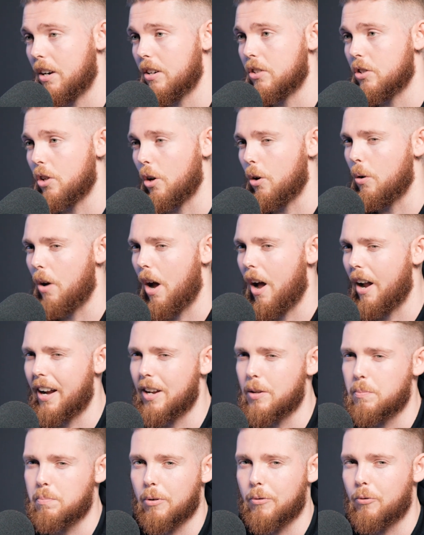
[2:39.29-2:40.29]
So I
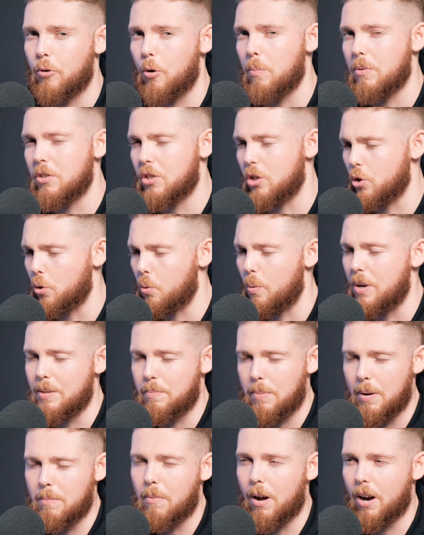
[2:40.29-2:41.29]
guess performance has always
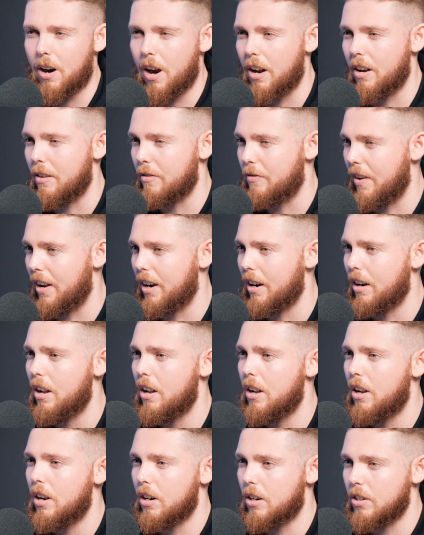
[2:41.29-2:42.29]
been my kind of thing,